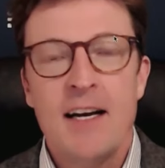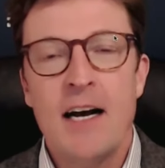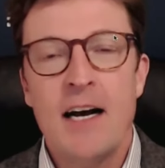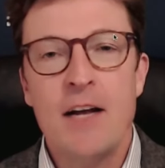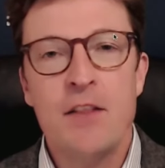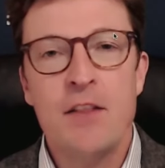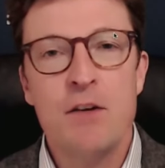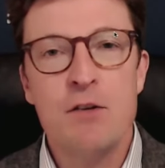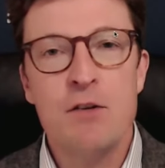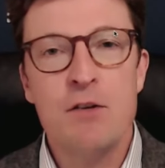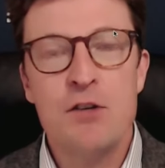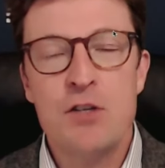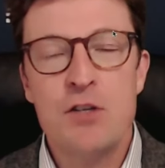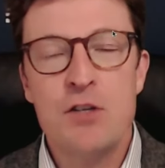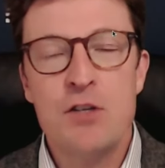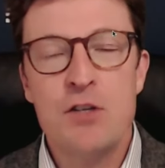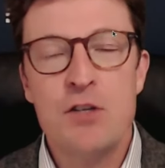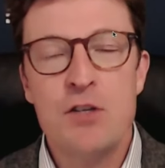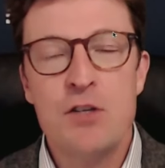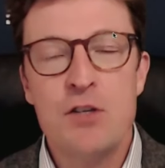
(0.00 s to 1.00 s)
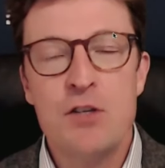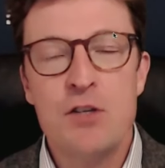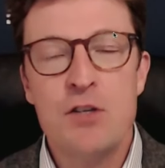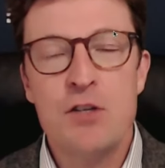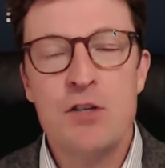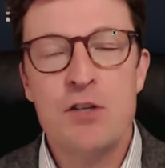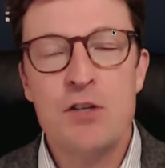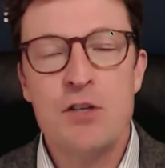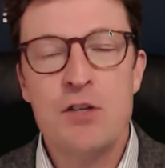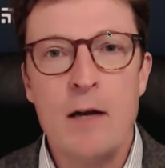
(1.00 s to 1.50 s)
Uh, there's still
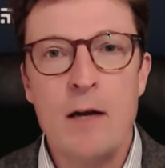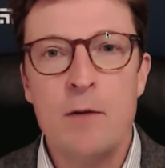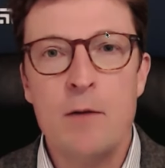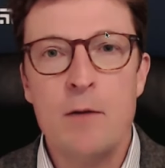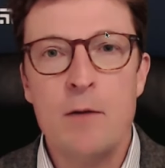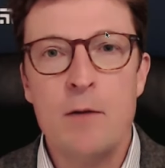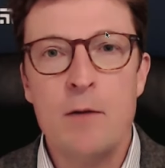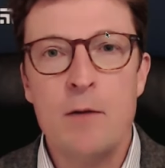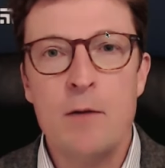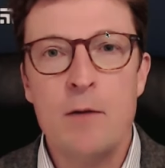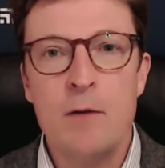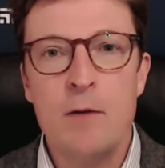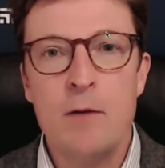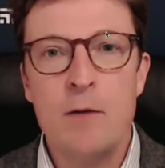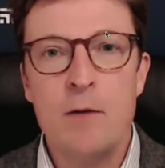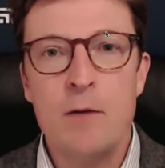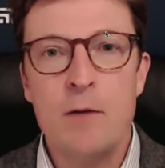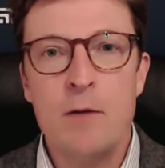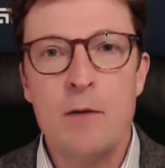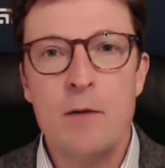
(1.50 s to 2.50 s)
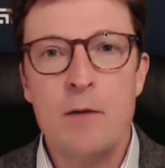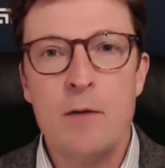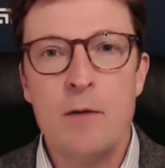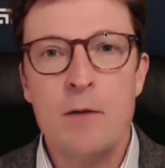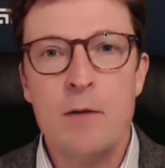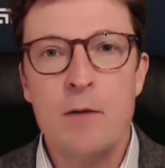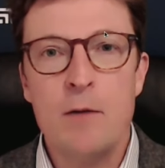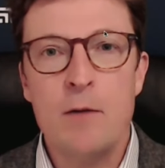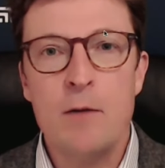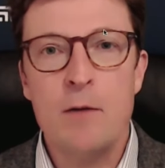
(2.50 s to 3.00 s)
incredible
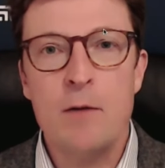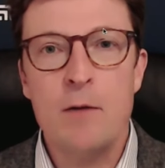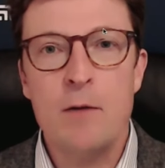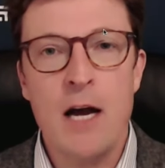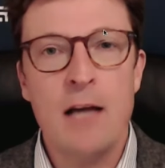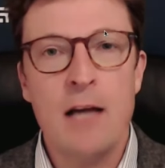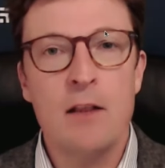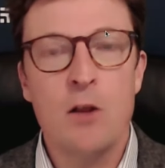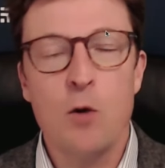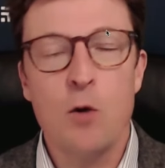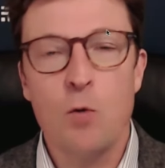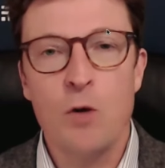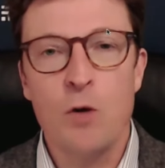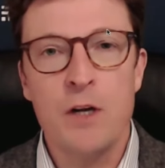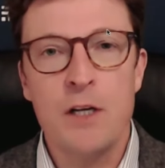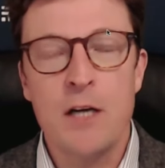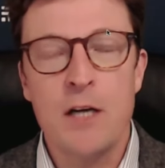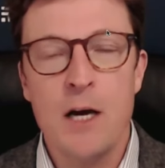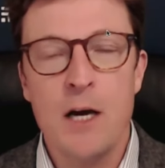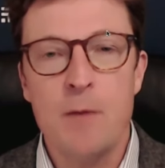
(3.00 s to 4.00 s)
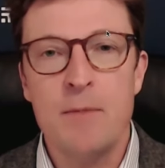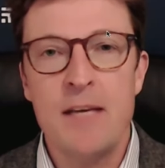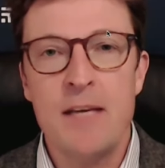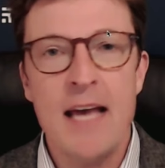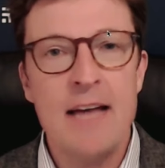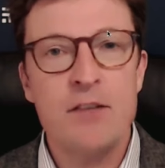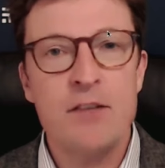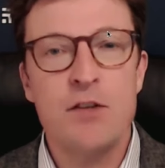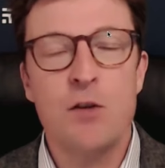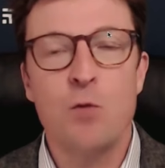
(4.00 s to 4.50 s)
pricing pressures on lower income.
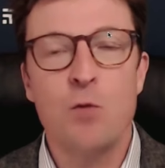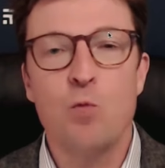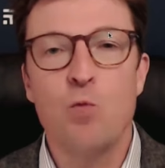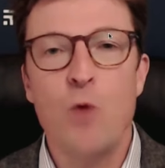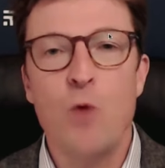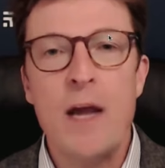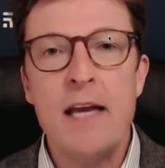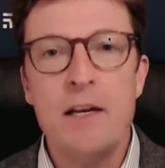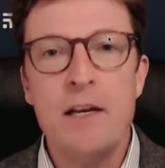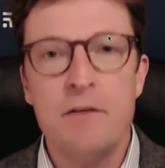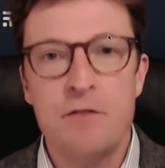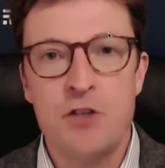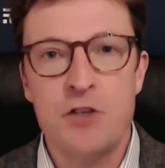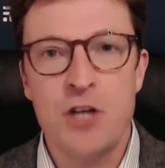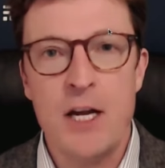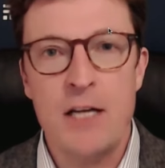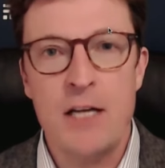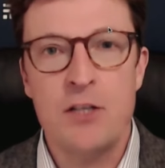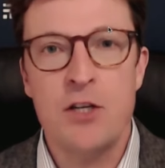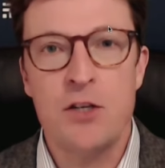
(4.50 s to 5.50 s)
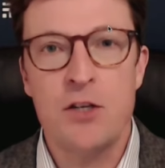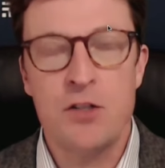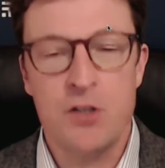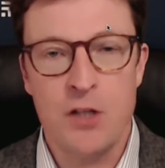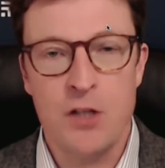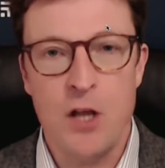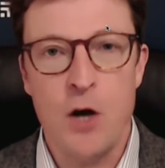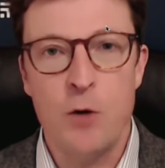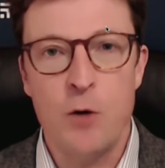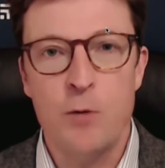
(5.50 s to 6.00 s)
Yes, the rate of change has
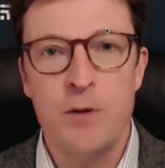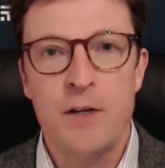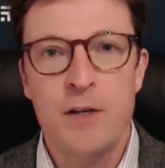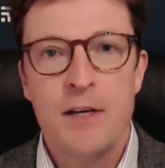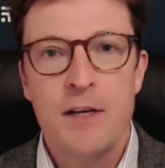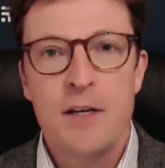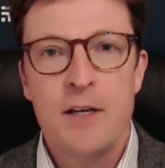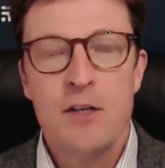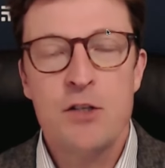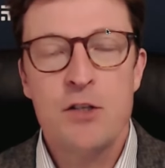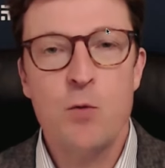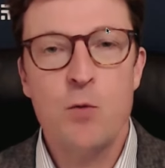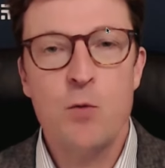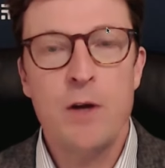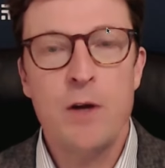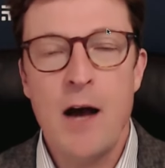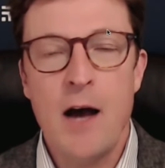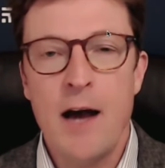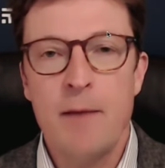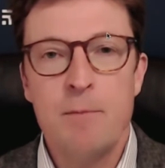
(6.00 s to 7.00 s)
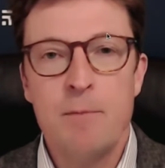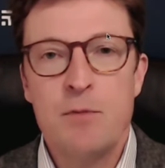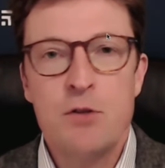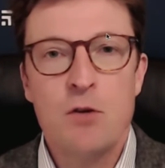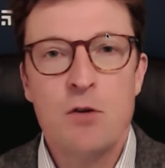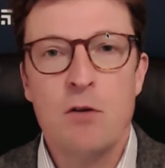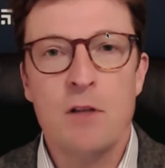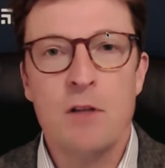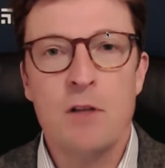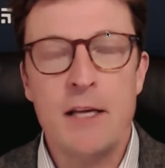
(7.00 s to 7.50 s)
slowed. So we, I'm
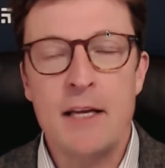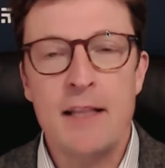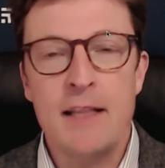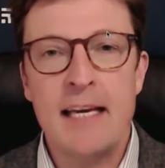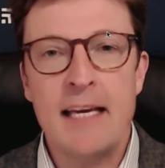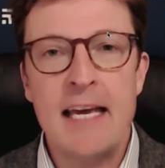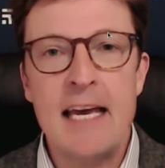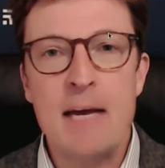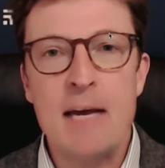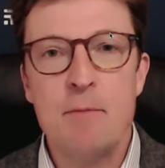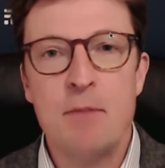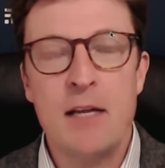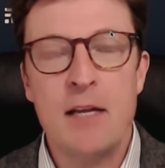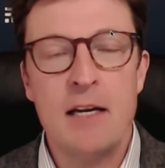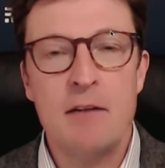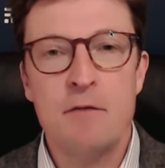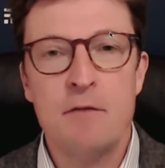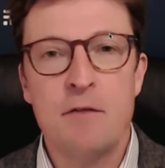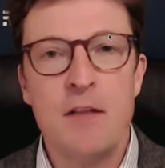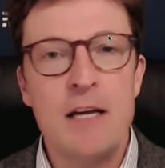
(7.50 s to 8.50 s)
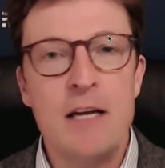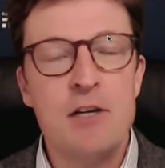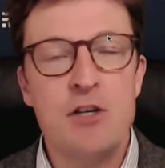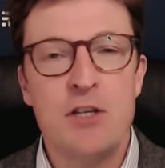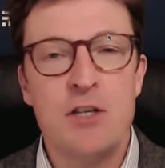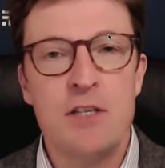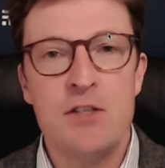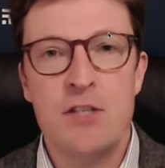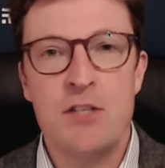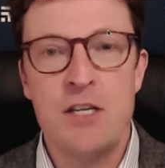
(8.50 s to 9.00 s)
certainly in the camp that
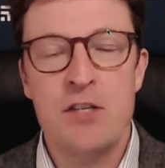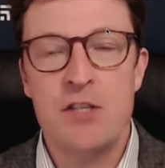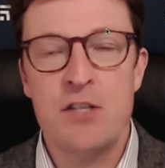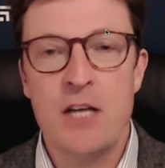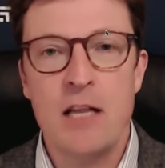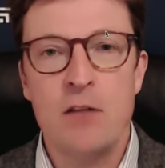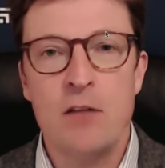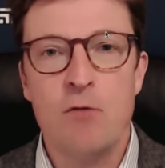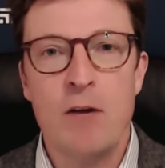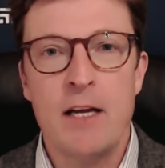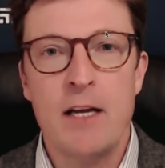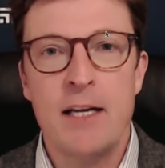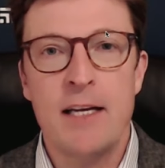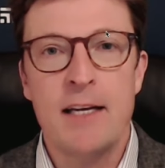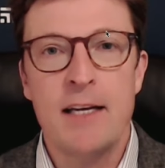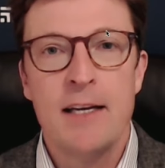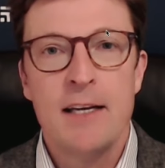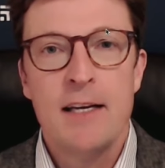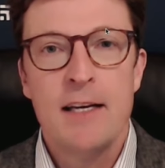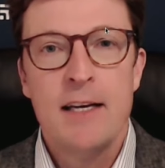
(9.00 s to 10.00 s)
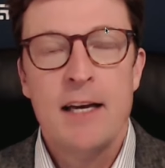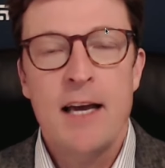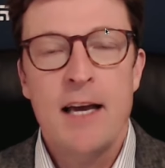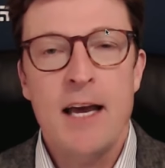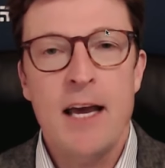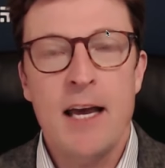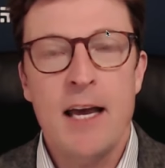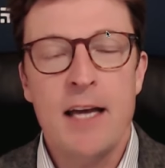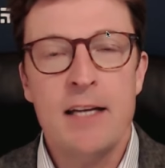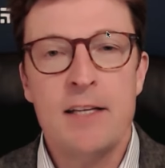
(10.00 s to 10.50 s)
inflation is decelerating
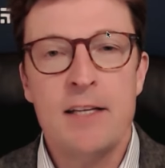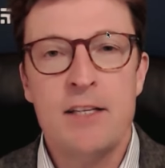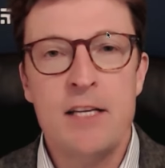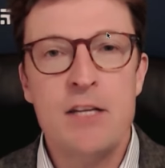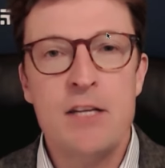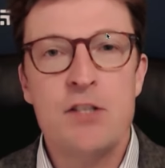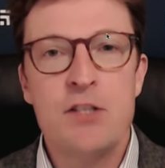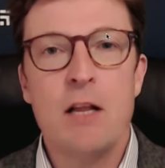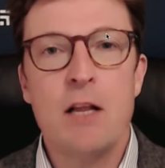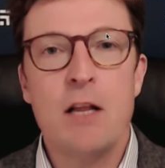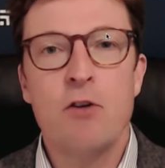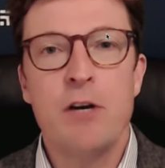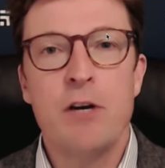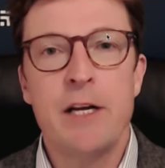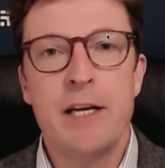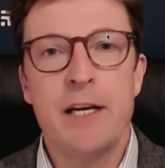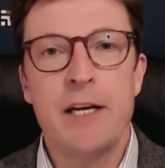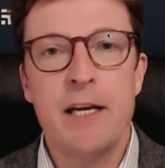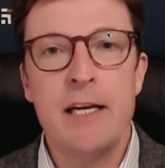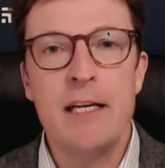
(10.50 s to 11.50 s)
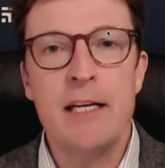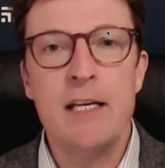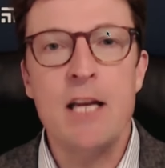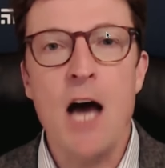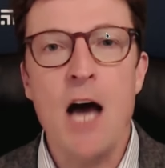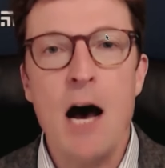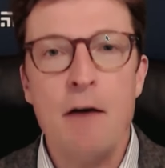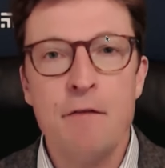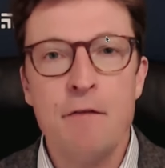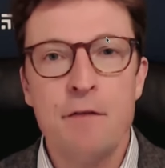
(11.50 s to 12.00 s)
and decelerating
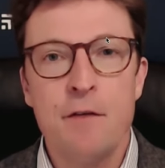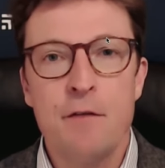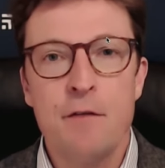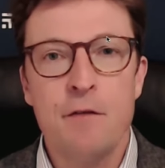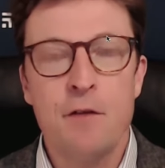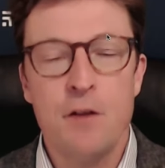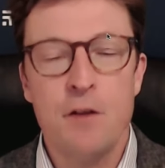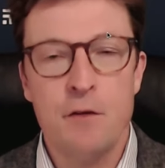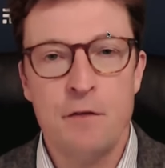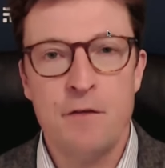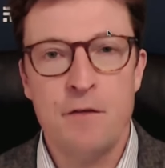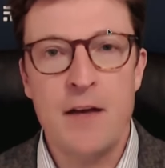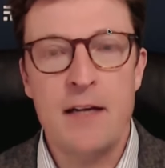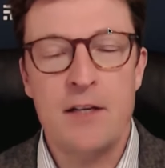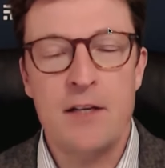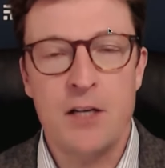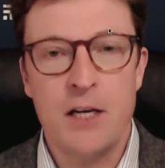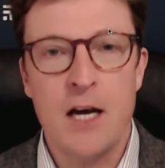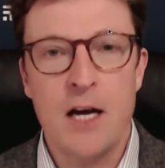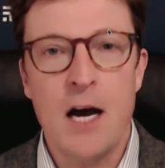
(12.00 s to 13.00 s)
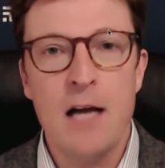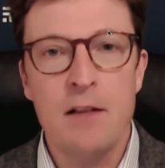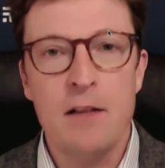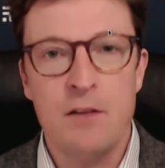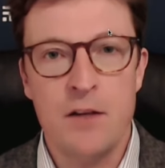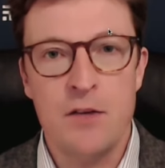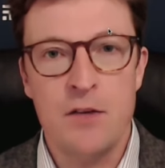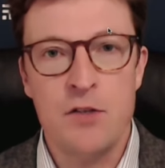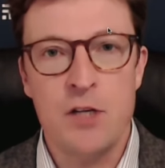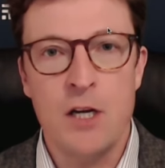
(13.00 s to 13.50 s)
enough for the Fed to cut
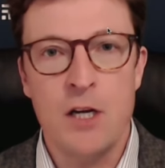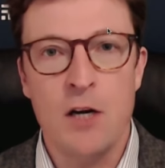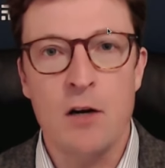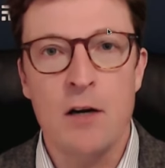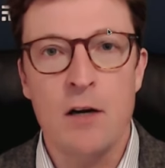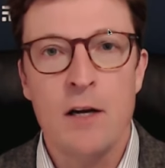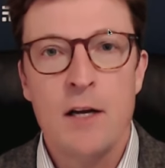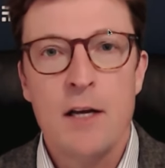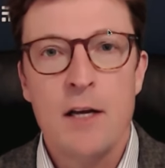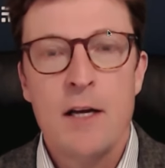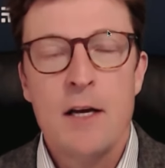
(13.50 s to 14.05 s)
this year.